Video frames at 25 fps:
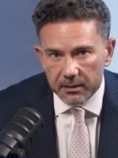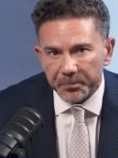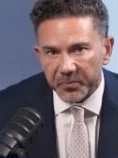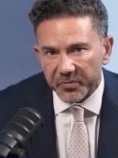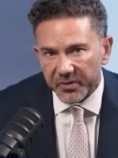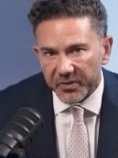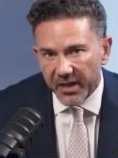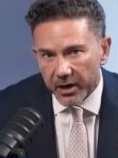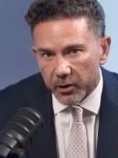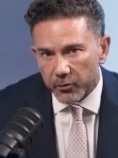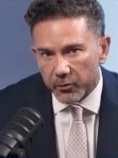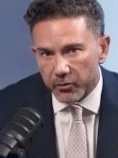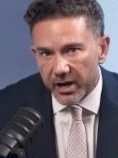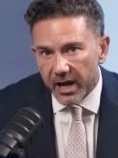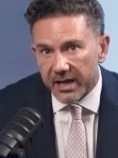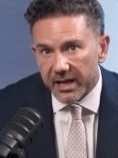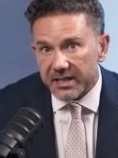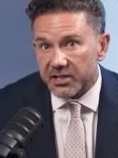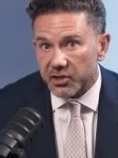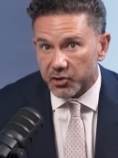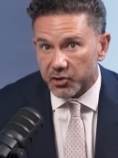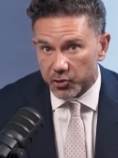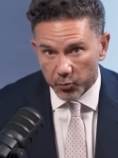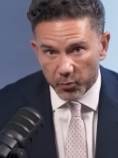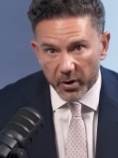That creates
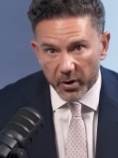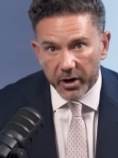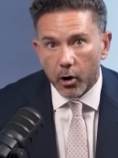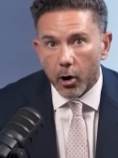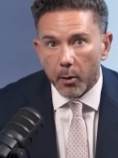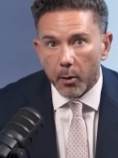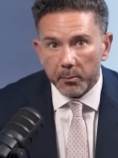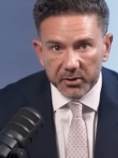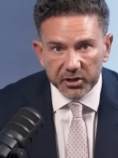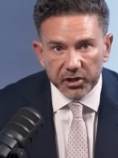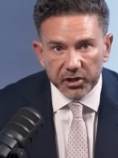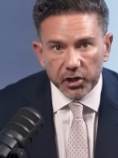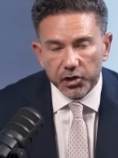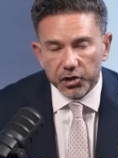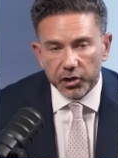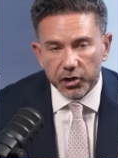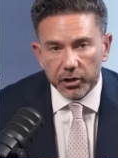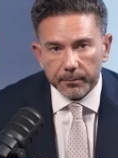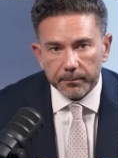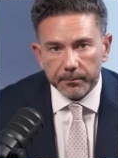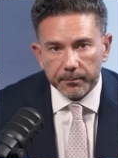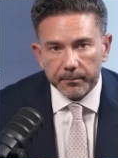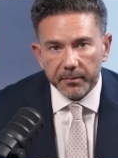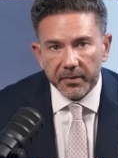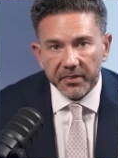direct competition.
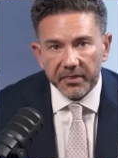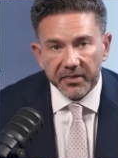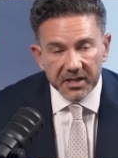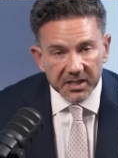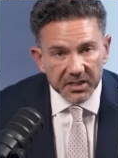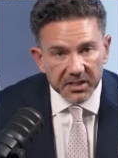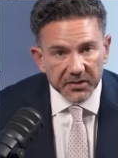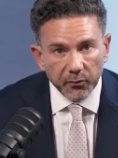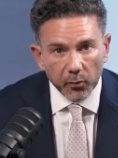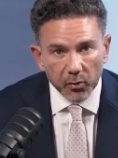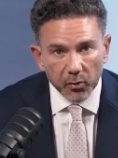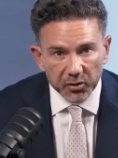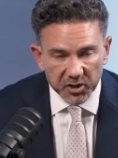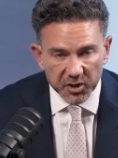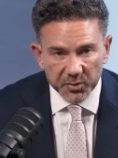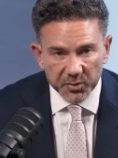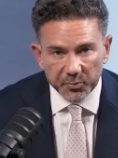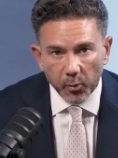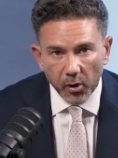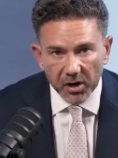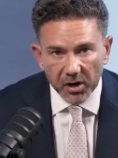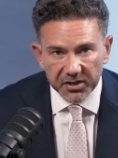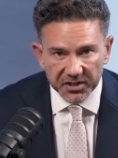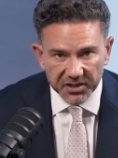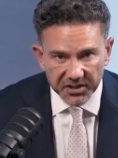This forces
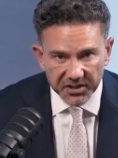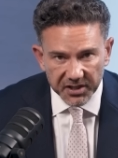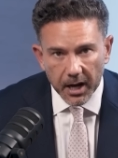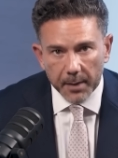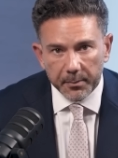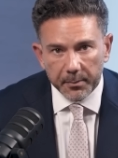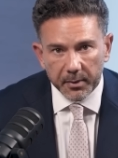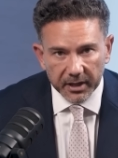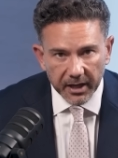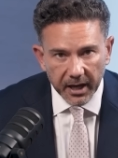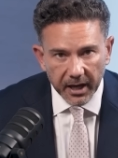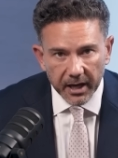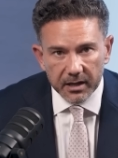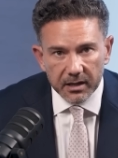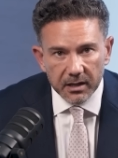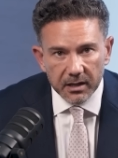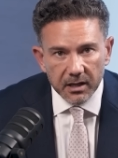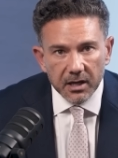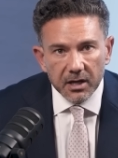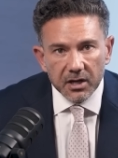prices up, okay?